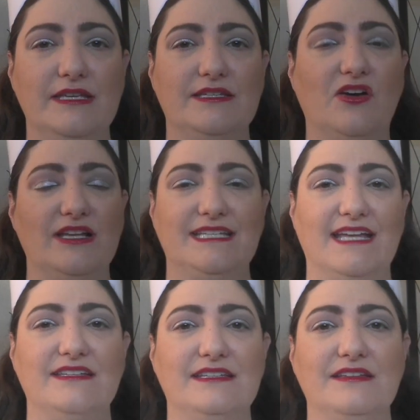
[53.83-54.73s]

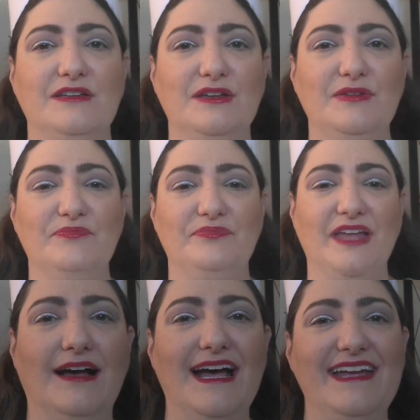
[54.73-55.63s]
content.
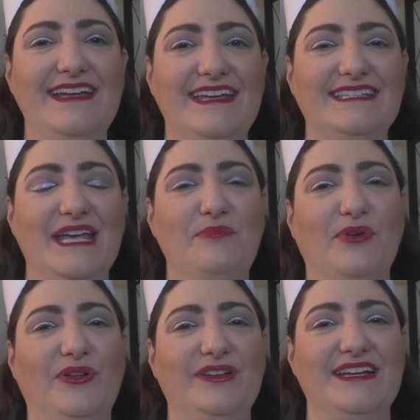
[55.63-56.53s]
Hi, it's
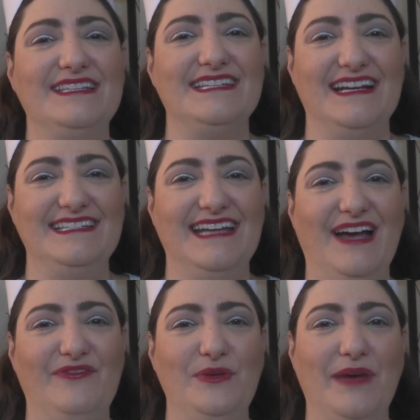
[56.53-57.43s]
April. It's nice to have you